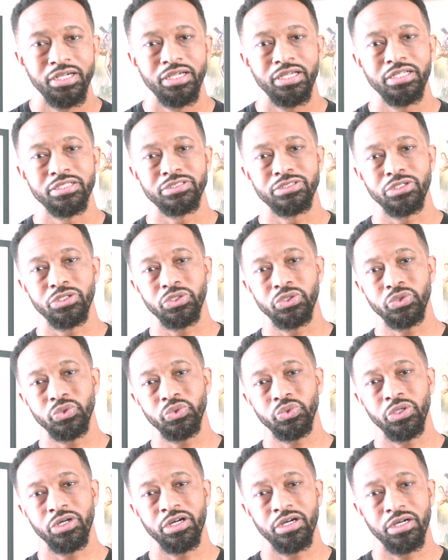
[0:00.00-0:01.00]
And
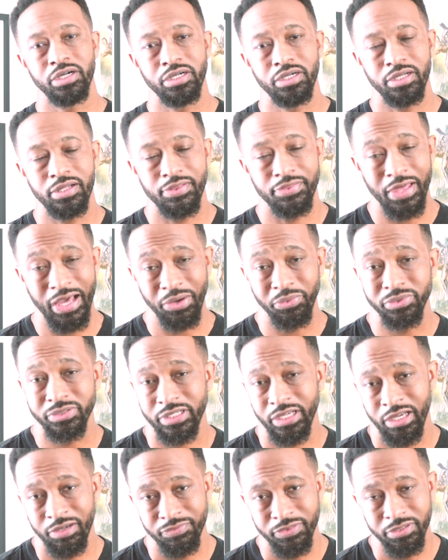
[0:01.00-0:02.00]
so that was
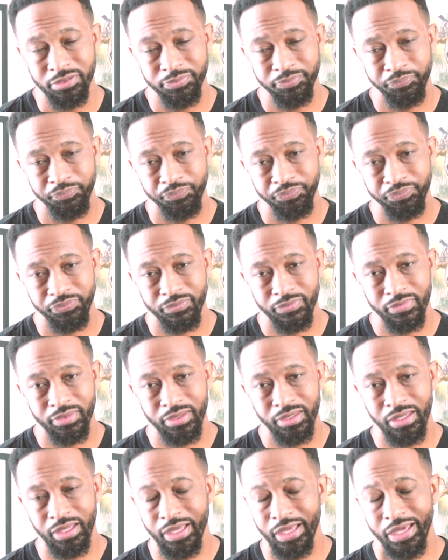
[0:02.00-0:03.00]
heavy.
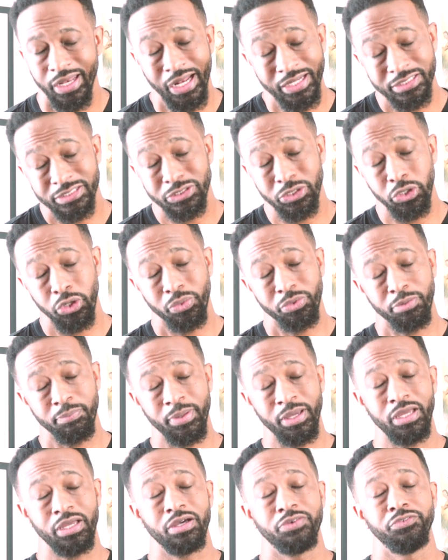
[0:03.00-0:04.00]
And I just don't know what to
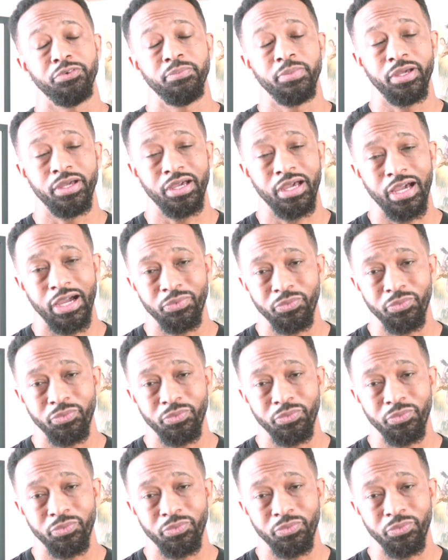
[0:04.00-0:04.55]
make of it, man.